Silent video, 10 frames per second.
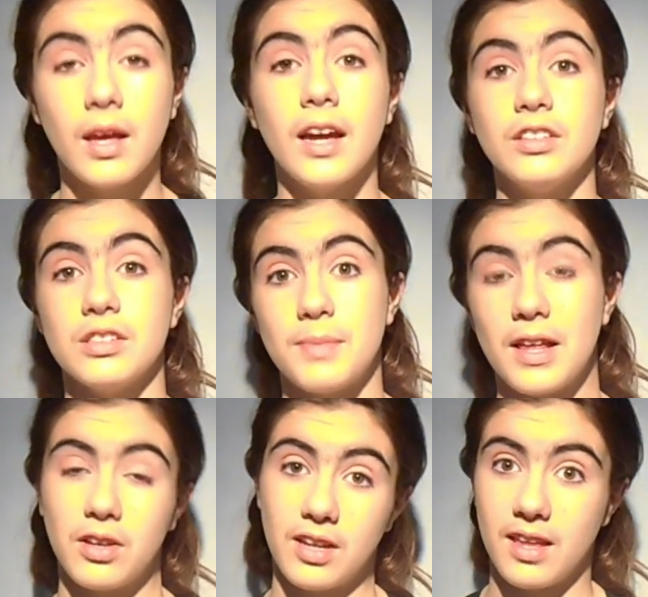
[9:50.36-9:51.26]
Like, just by
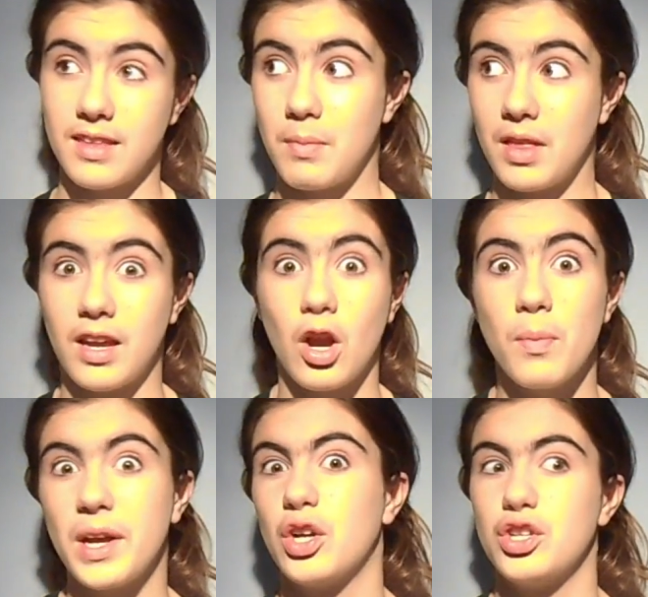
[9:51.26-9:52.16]
looking at that, be like, oh
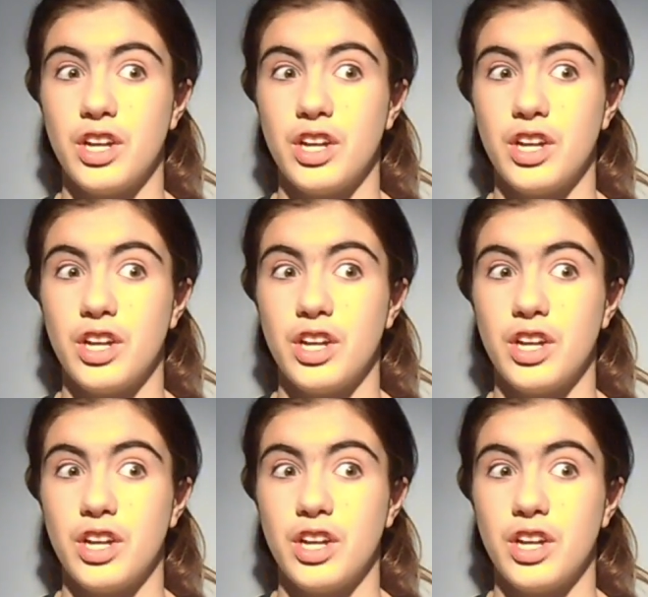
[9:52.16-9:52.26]
my god,